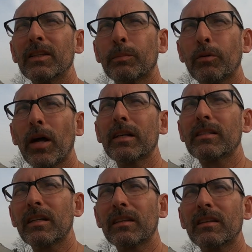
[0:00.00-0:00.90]
the
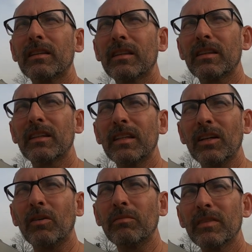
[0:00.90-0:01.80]
products that
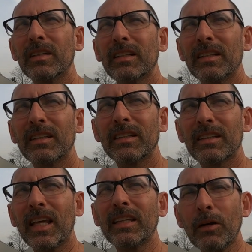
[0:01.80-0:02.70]
you know
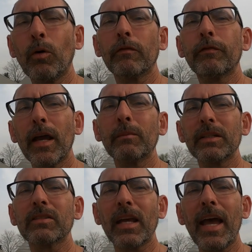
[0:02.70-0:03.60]
th they want
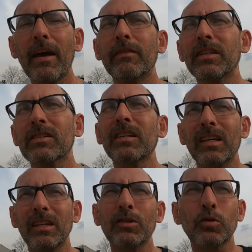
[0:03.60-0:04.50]
families to have and
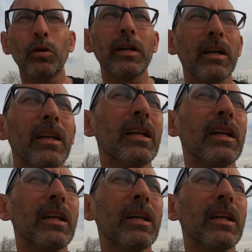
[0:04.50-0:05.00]
see and enjoy.